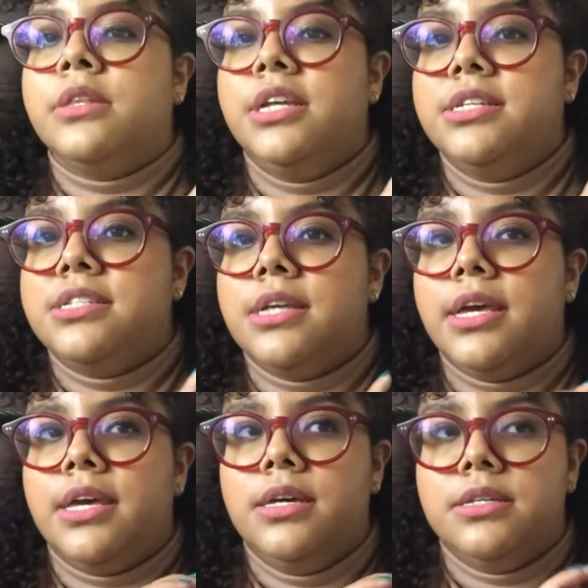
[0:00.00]
This
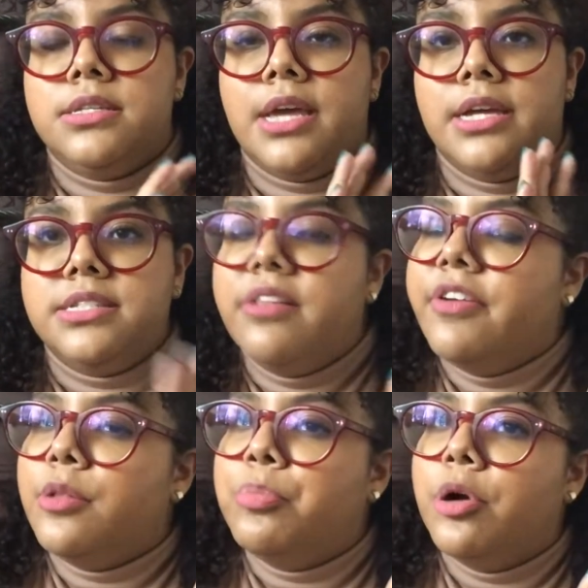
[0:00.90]
is a
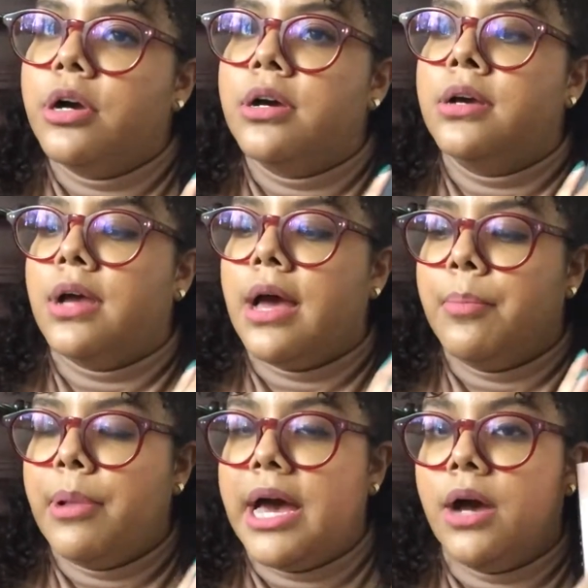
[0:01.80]
self-help book
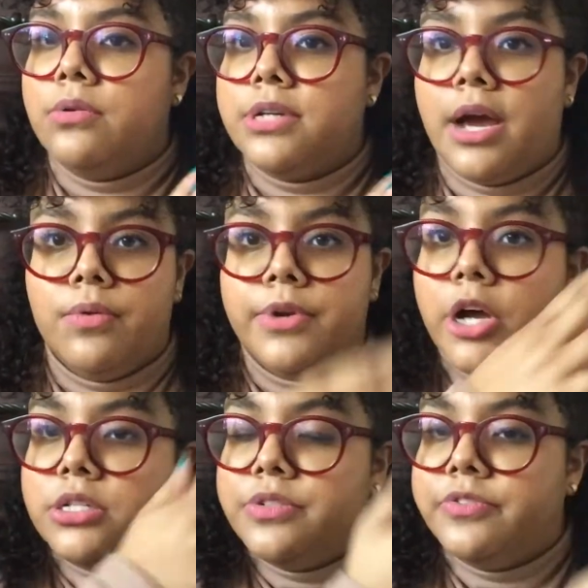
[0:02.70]
about how
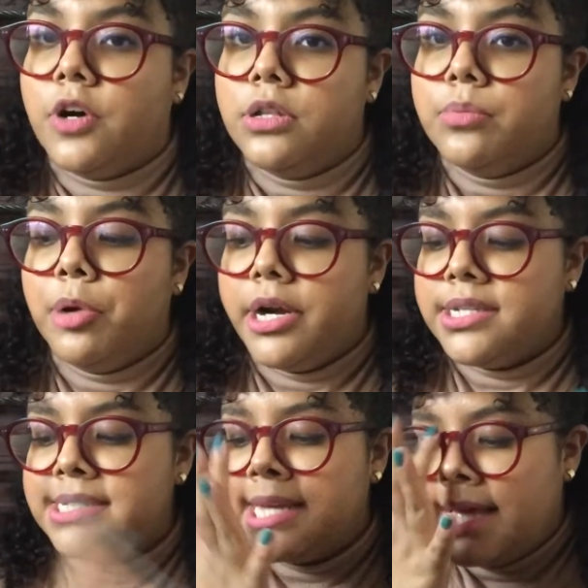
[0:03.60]
not to fall
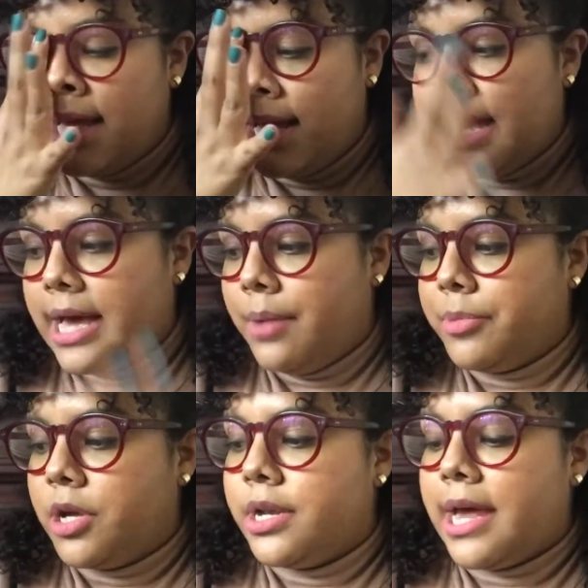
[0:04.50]
apart.
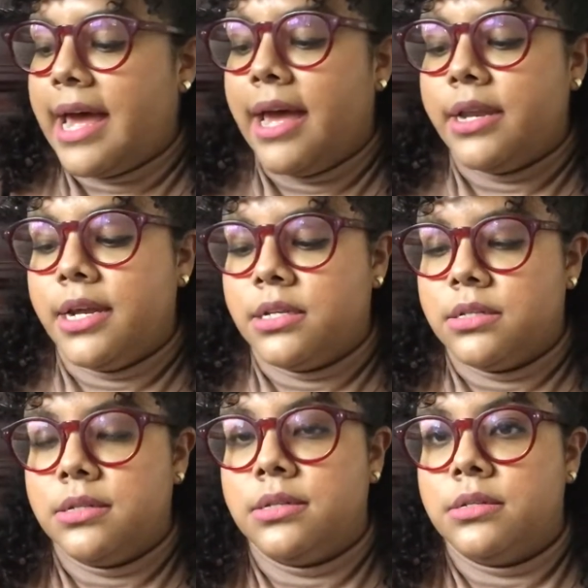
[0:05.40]
I'm gonna add it
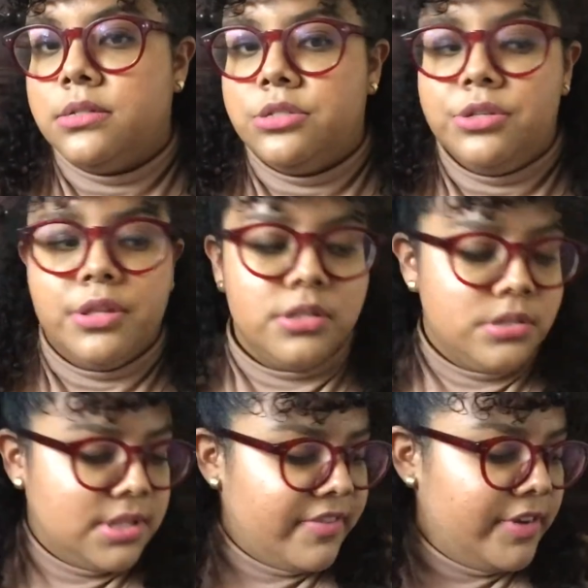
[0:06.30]
to the
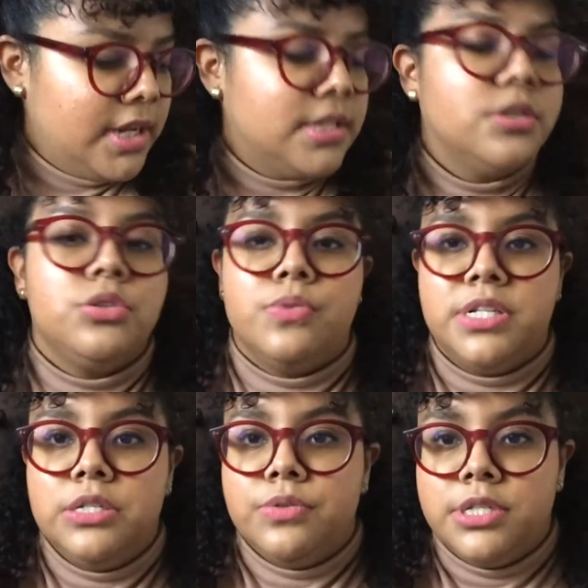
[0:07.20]
definite
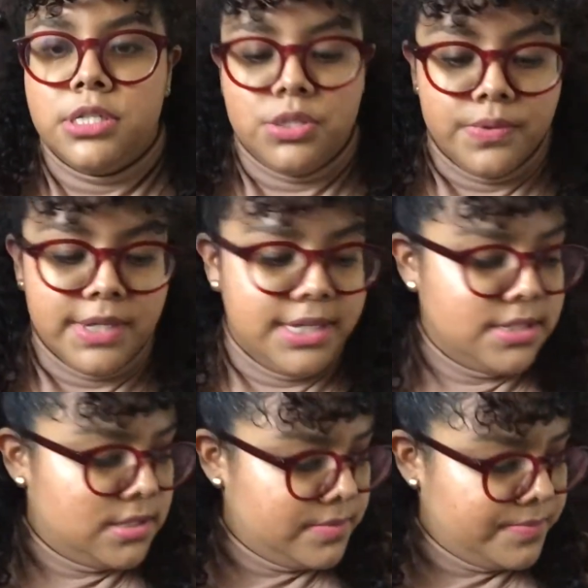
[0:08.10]
2022
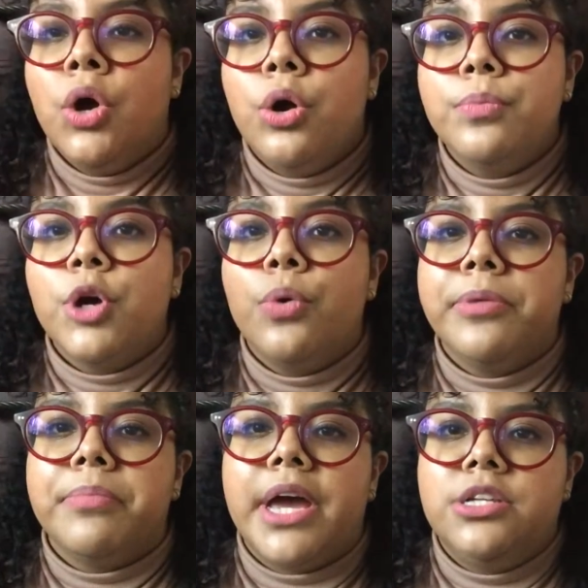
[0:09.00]
list.
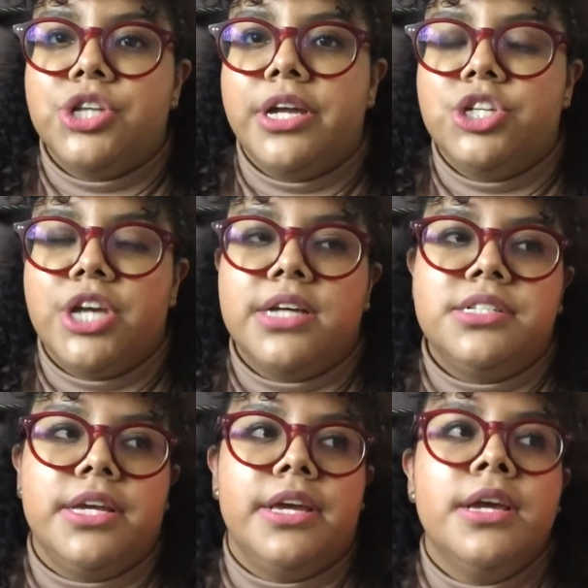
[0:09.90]
Homegoing by Jack
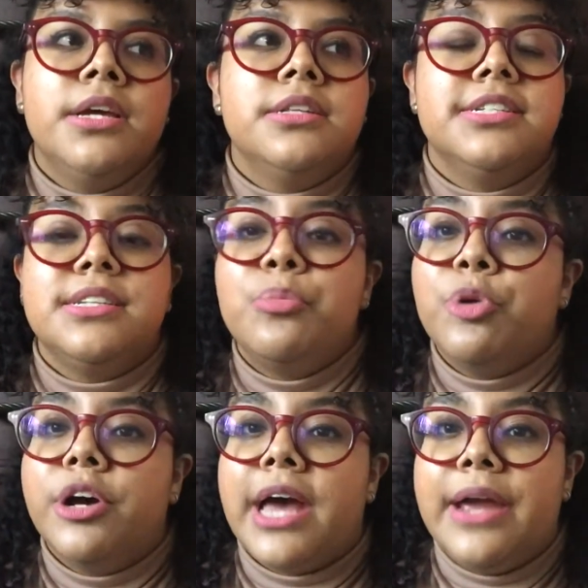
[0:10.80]
Jassy. This is a
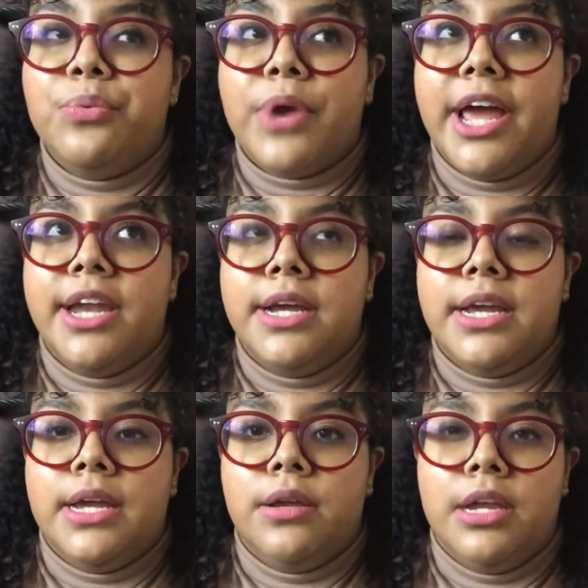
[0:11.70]
book I read
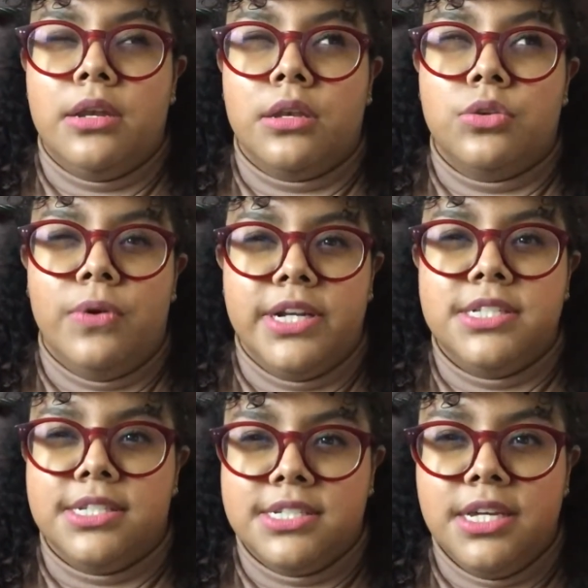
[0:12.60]
in
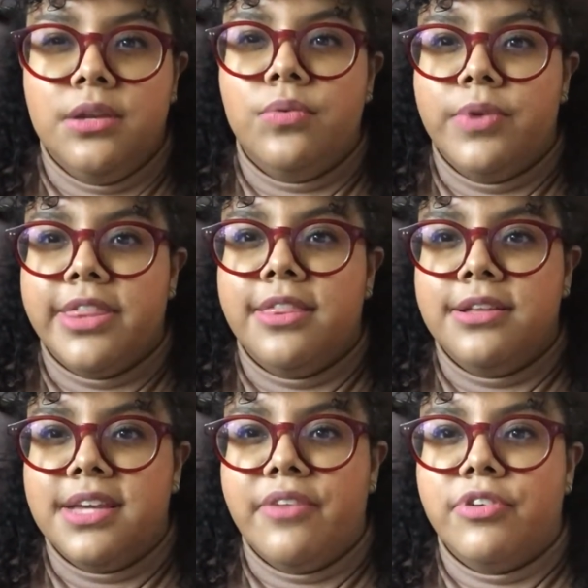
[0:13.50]
2016 with the
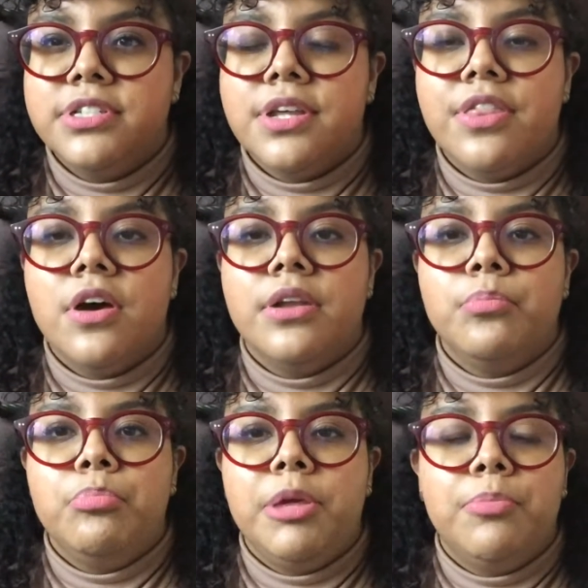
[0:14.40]

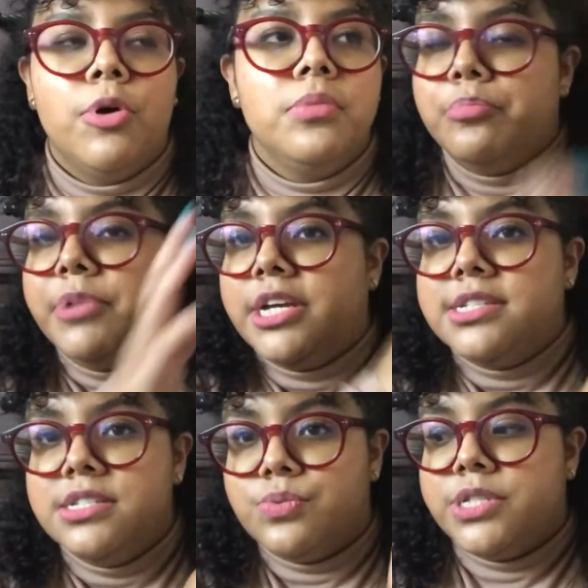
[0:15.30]
Diversathon people
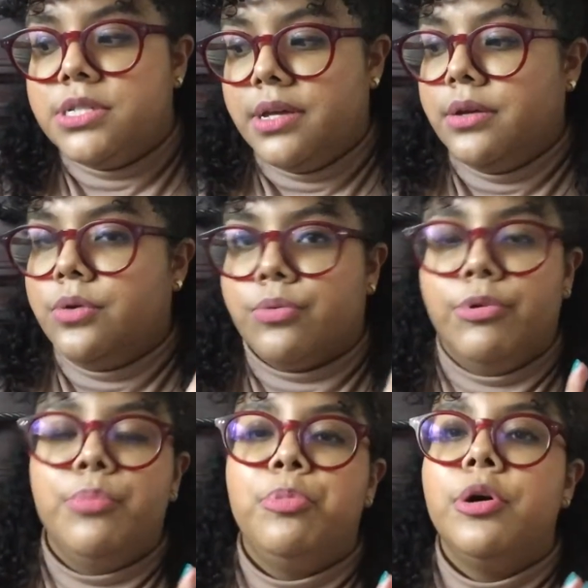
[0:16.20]
because this was the
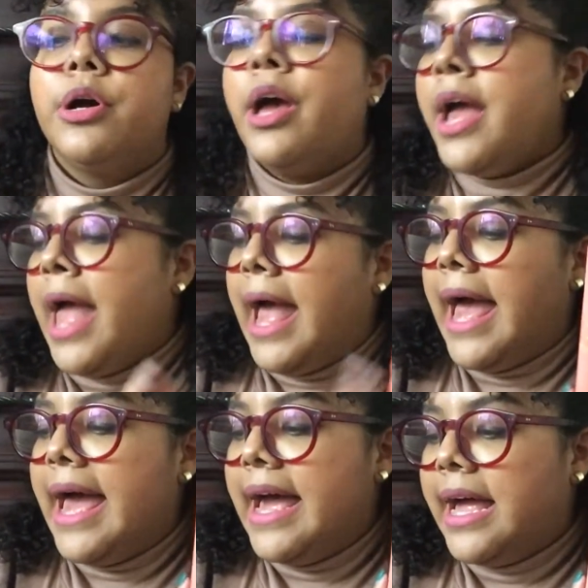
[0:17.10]
group book,
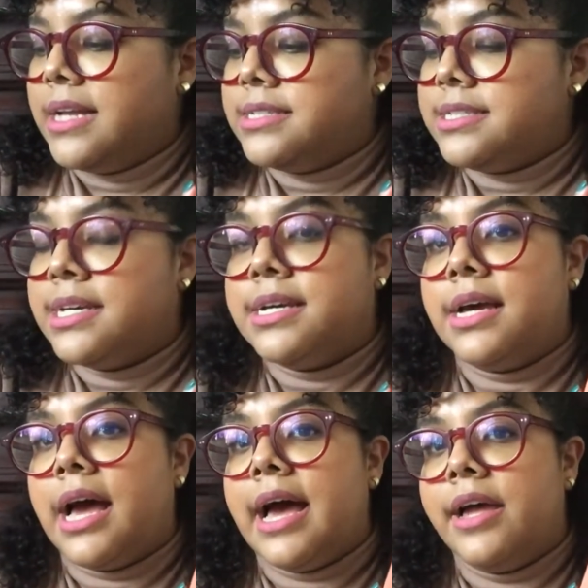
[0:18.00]
and
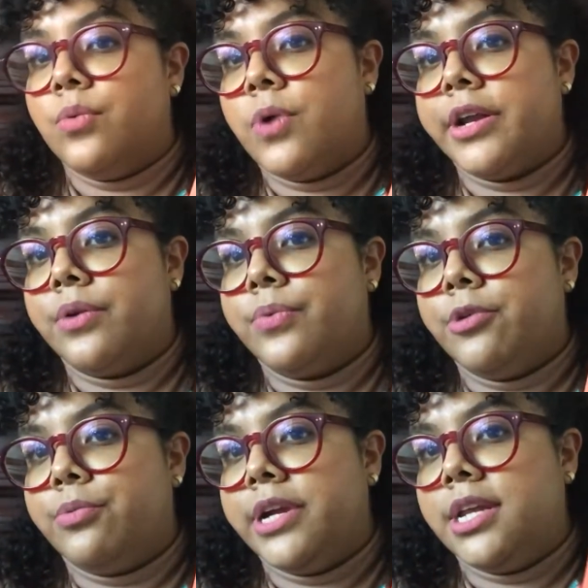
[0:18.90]
I wanna
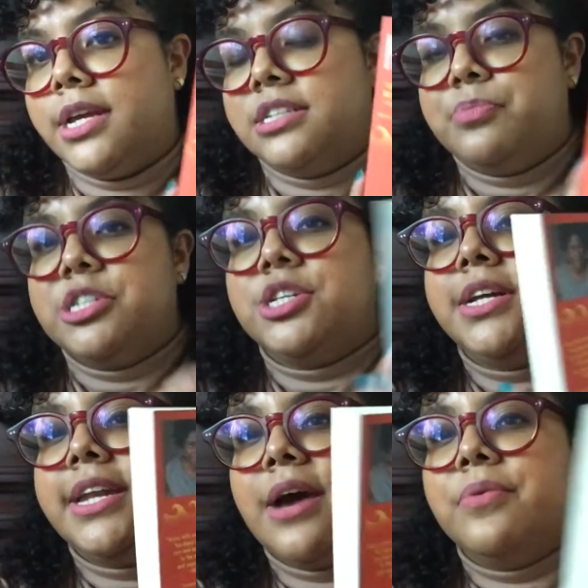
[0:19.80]
reread it,
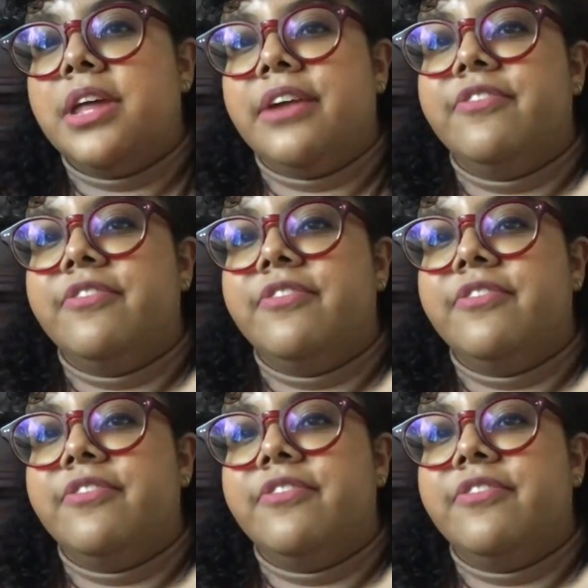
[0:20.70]
especially now that I